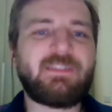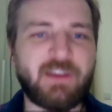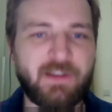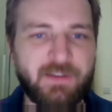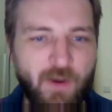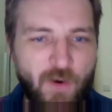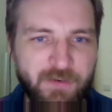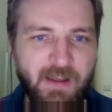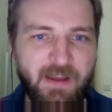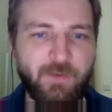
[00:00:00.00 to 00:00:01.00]
done
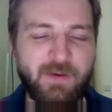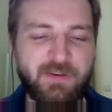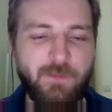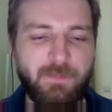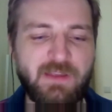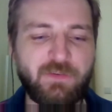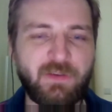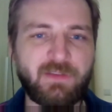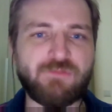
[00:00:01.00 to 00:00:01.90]
online, or it could be done